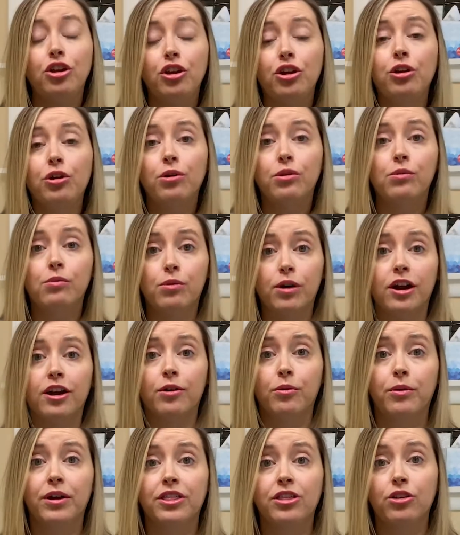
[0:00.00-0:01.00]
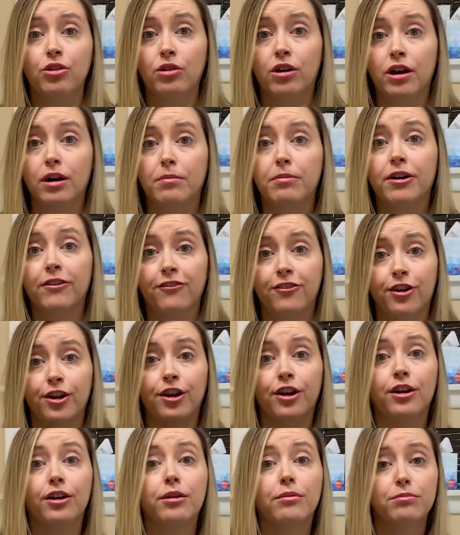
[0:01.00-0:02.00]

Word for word: to work with your preferred